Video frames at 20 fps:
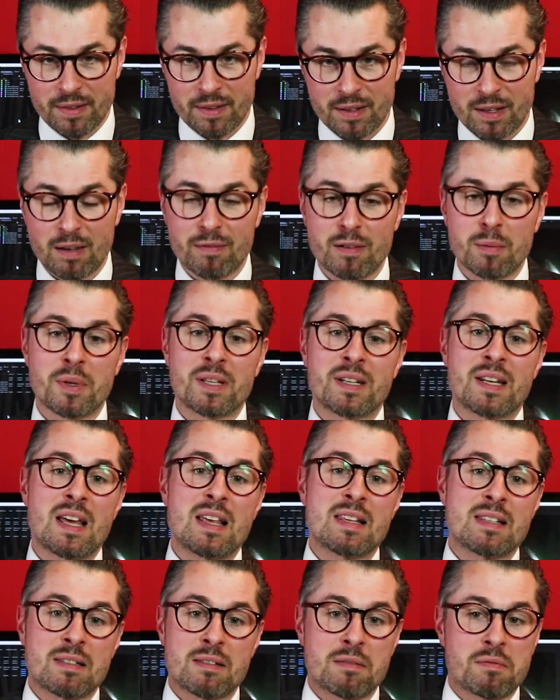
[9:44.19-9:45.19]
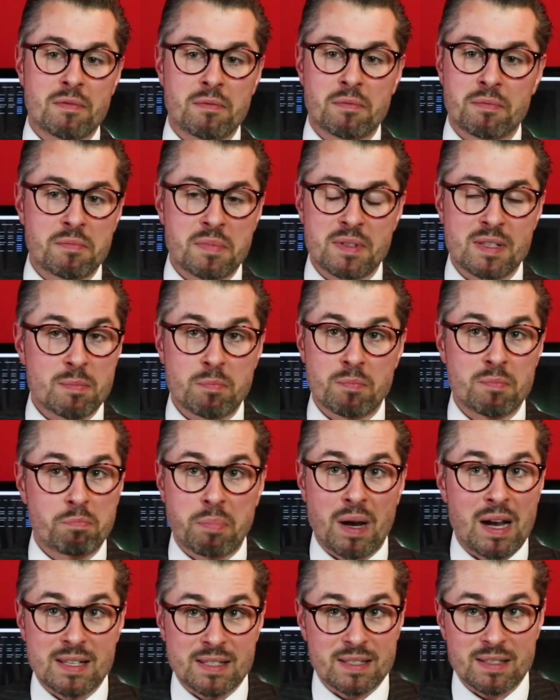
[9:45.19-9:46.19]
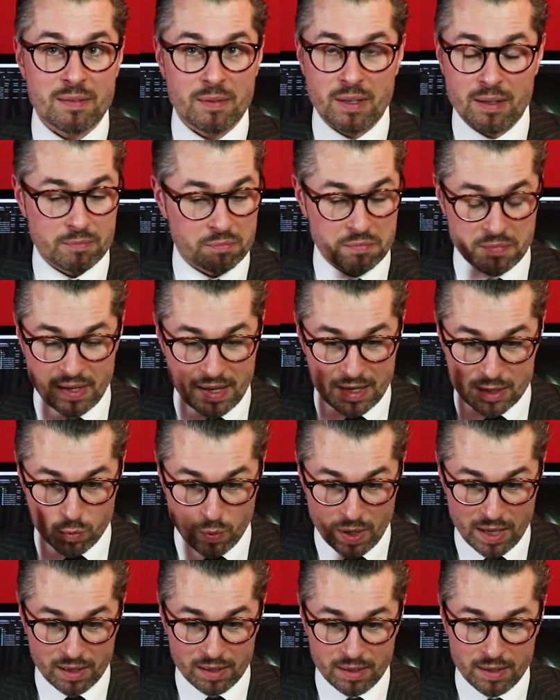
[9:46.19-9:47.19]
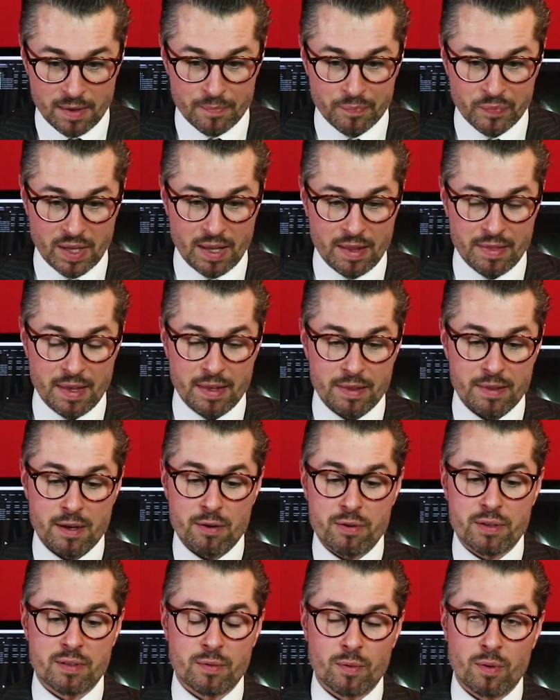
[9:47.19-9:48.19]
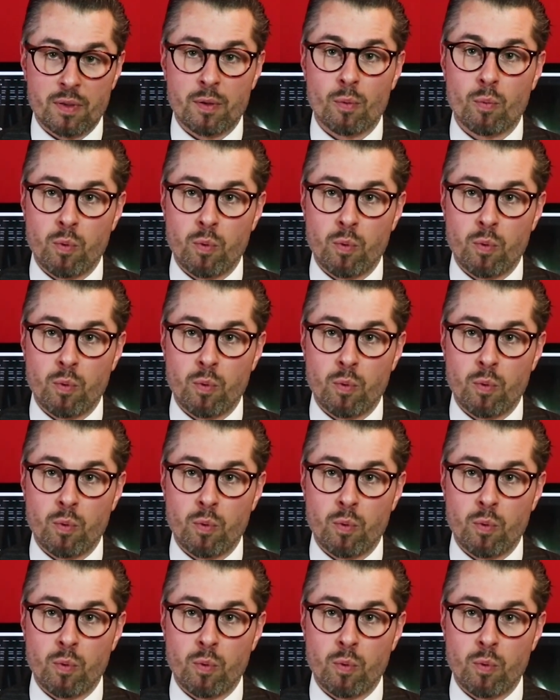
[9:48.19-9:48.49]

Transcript: And the government has spies as well. And then there's the